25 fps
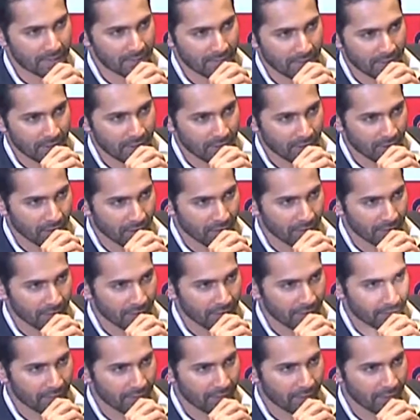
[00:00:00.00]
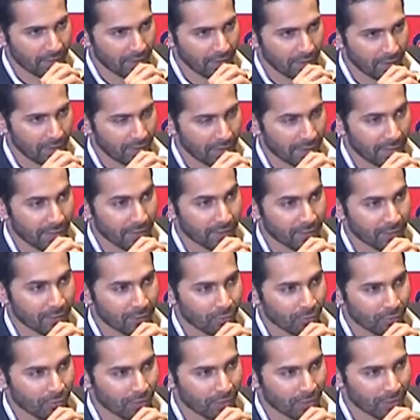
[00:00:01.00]
See, we, uh, we again,
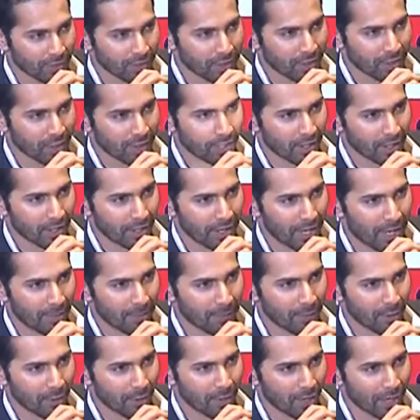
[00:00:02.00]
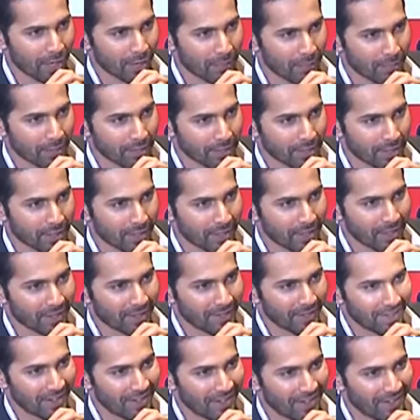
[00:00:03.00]
you Akshaye Khanna ka naam liya aur alarm baj gaya.
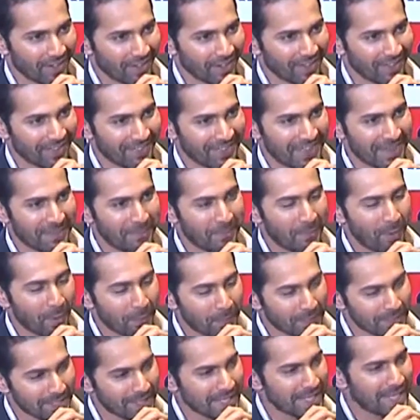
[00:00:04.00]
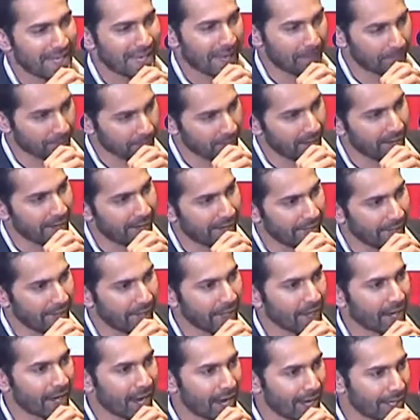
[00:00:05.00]
Uh, we purposely kept the
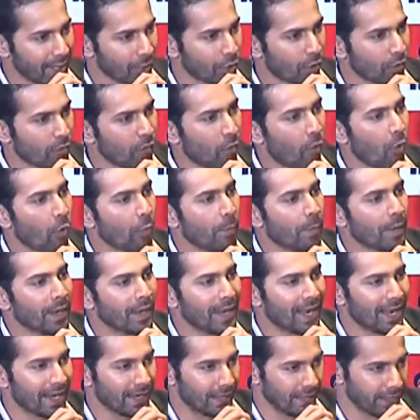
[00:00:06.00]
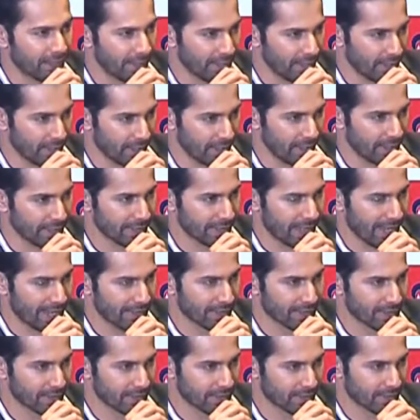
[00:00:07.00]
ending kind of open-ended in
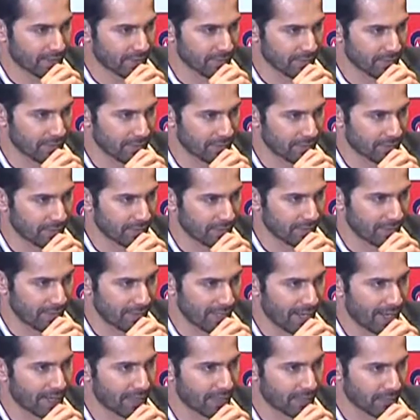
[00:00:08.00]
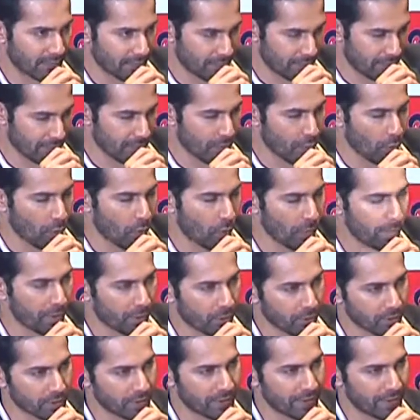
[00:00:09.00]
that uh, in that flow,
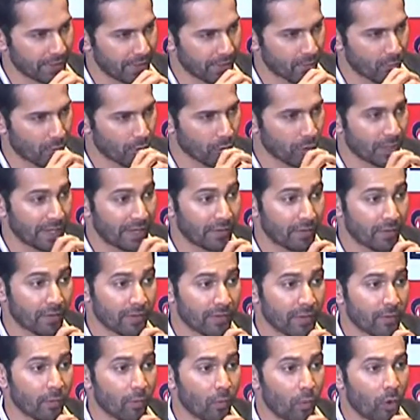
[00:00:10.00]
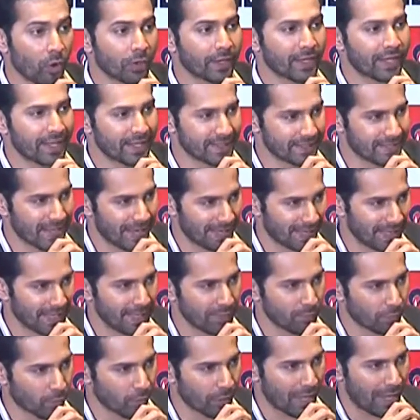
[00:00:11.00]
because we didn't want to give away what
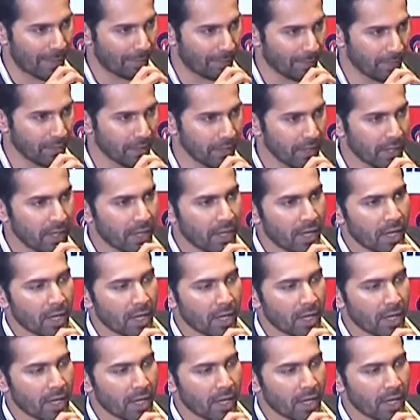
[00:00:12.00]
exactly would happen.